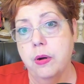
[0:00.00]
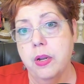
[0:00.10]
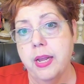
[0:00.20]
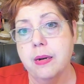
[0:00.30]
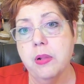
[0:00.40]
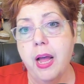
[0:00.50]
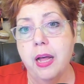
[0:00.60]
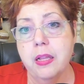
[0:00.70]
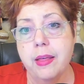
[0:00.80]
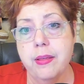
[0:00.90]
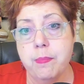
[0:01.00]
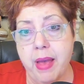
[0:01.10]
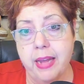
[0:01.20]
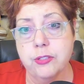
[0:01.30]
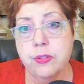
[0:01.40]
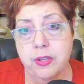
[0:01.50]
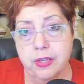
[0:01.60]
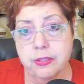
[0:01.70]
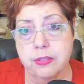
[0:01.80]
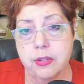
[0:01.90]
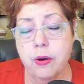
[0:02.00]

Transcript: animal ally that matched this.